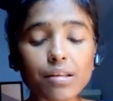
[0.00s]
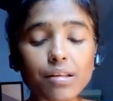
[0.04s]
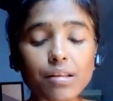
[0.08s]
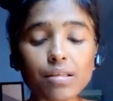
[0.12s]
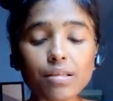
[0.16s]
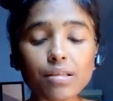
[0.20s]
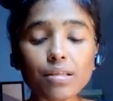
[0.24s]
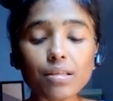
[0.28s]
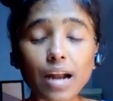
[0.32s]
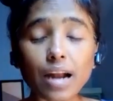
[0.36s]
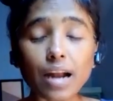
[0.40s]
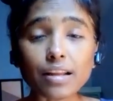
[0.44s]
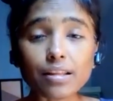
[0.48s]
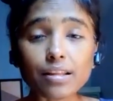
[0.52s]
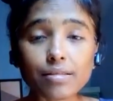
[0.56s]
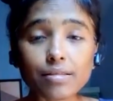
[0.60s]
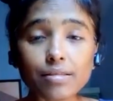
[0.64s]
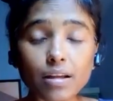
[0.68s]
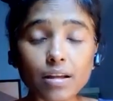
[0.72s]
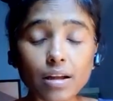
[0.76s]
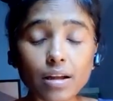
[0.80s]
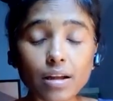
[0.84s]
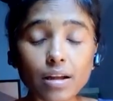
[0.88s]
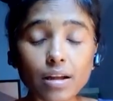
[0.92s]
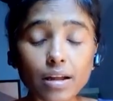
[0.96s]

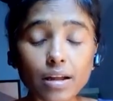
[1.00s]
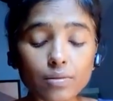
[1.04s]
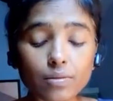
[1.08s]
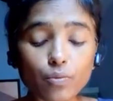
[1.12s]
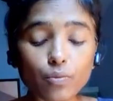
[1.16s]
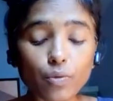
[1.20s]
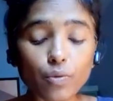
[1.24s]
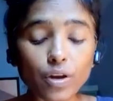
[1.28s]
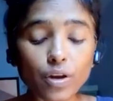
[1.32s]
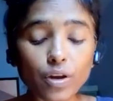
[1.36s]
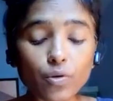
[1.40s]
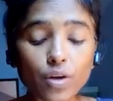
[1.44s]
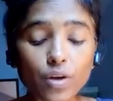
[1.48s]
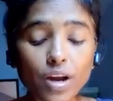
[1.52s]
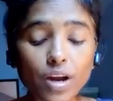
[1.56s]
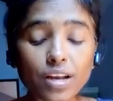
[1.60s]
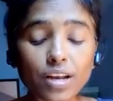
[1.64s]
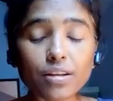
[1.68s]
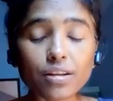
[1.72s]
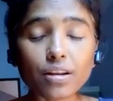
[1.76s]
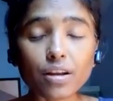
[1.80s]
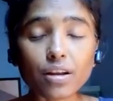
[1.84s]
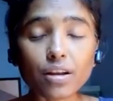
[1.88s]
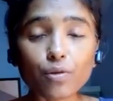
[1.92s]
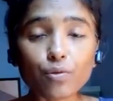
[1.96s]
that is, and when
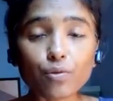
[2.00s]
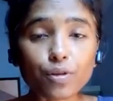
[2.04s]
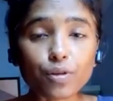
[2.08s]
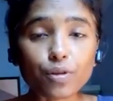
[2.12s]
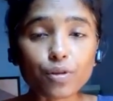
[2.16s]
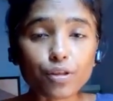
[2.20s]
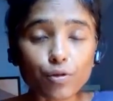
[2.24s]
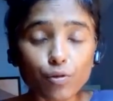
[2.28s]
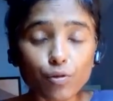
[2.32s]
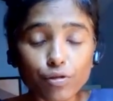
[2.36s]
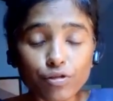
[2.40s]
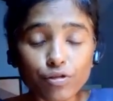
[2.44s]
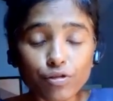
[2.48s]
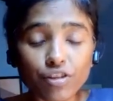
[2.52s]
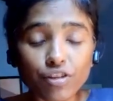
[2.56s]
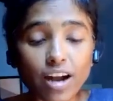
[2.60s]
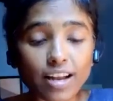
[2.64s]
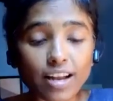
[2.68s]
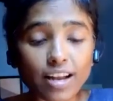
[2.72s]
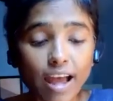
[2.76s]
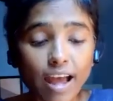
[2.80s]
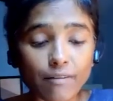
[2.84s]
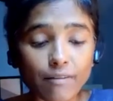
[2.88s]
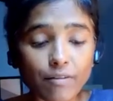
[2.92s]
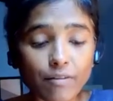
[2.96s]
you get the nervous, you
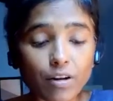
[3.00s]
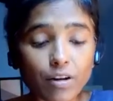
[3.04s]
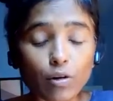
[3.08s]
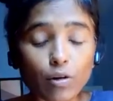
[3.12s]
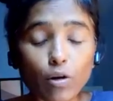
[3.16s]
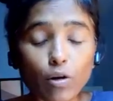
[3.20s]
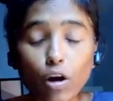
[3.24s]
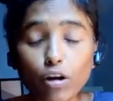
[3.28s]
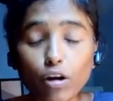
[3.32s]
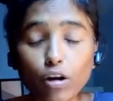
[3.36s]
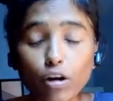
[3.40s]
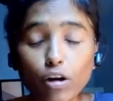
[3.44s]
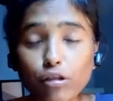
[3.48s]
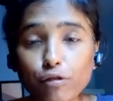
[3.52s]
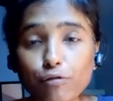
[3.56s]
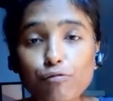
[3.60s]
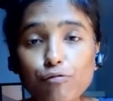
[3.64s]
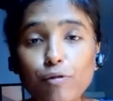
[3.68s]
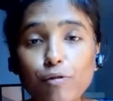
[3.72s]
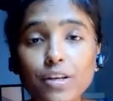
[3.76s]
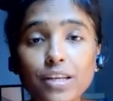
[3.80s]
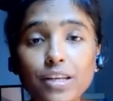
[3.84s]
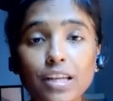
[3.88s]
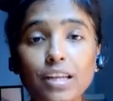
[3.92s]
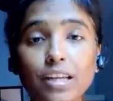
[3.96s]
start having lots of
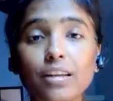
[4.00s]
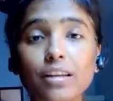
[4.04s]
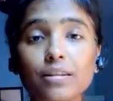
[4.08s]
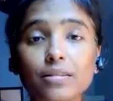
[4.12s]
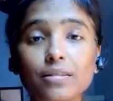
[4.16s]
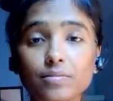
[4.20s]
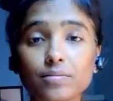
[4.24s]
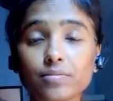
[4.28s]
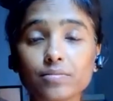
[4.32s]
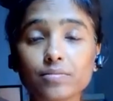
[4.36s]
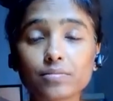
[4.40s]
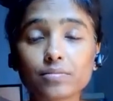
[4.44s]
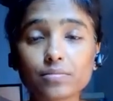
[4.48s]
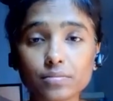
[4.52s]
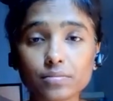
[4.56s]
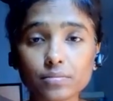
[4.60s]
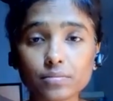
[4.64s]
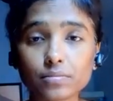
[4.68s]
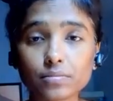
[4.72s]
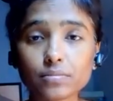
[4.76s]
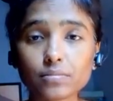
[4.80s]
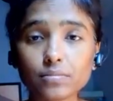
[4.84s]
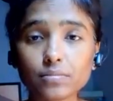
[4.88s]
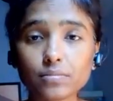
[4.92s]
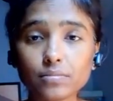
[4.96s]
sweating.
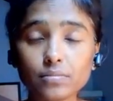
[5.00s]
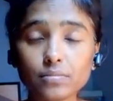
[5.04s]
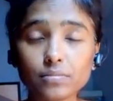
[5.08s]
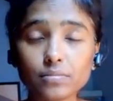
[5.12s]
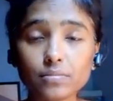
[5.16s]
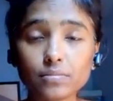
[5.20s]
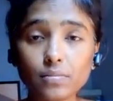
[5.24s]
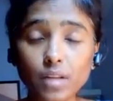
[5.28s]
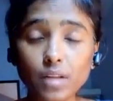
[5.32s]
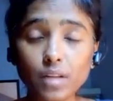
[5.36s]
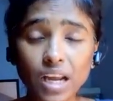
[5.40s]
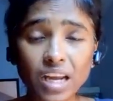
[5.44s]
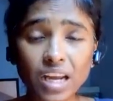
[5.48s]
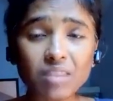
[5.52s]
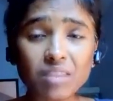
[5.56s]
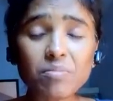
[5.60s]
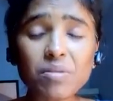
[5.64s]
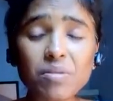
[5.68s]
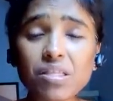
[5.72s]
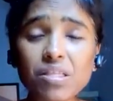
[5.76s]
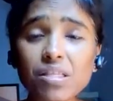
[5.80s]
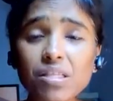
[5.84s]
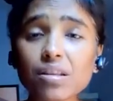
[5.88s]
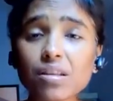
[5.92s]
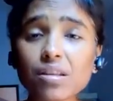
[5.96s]
It
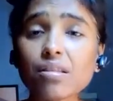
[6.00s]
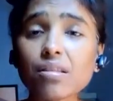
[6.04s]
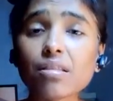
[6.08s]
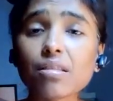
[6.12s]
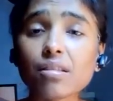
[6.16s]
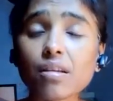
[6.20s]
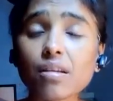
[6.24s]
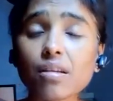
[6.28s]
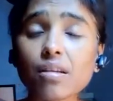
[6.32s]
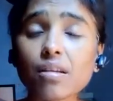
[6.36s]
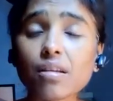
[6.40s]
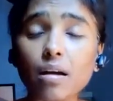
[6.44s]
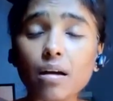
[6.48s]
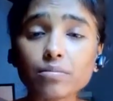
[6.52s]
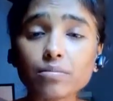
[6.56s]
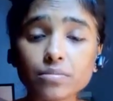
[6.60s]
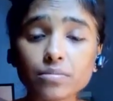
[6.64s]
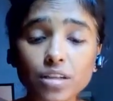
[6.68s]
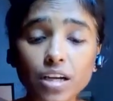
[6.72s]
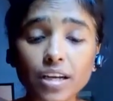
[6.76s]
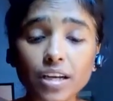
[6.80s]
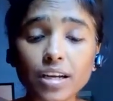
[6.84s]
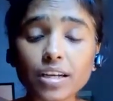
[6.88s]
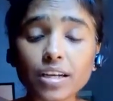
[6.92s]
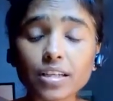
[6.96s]
means it's come
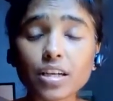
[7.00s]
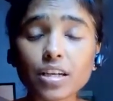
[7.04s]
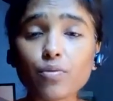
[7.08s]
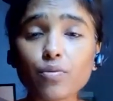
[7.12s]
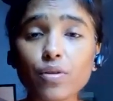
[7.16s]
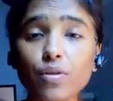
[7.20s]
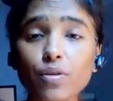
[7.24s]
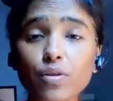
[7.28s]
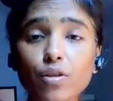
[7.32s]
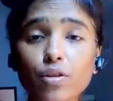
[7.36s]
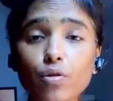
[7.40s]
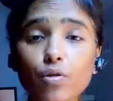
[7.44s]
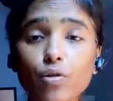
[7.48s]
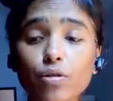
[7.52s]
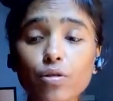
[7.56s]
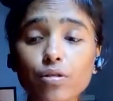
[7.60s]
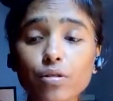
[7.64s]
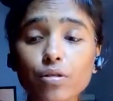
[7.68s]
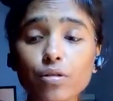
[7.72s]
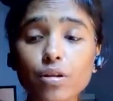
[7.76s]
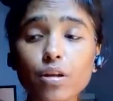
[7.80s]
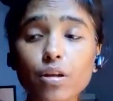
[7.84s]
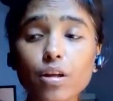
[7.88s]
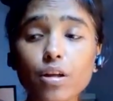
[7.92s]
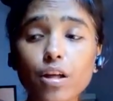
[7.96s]
connected with your
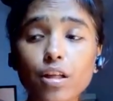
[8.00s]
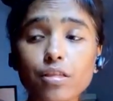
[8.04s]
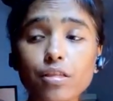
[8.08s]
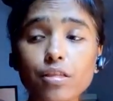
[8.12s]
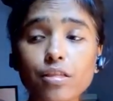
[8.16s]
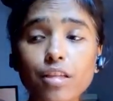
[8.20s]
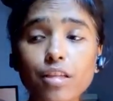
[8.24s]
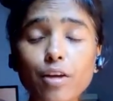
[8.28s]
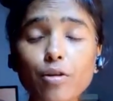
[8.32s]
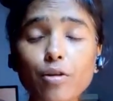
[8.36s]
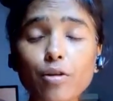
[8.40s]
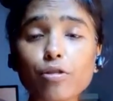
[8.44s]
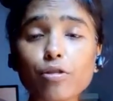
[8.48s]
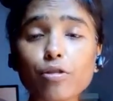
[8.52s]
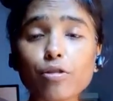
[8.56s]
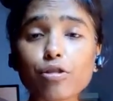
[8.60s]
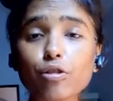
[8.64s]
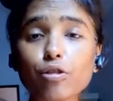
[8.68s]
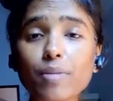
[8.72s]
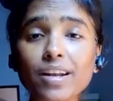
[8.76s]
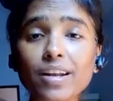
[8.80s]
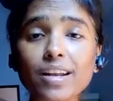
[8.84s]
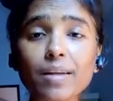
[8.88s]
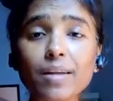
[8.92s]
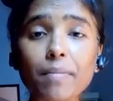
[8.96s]

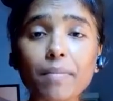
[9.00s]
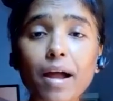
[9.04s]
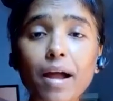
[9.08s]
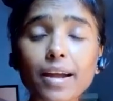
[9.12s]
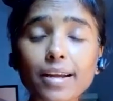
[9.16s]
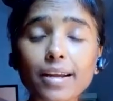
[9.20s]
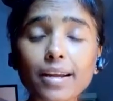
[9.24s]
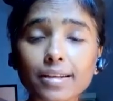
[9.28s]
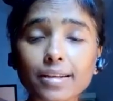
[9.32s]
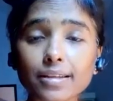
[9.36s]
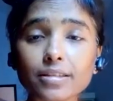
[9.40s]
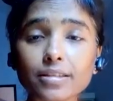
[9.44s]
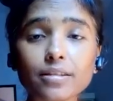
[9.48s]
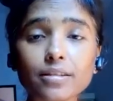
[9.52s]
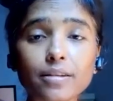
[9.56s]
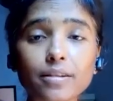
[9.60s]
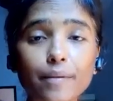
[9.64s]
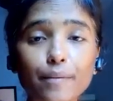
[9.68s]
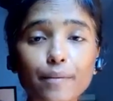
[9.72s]
psychosomatic mind.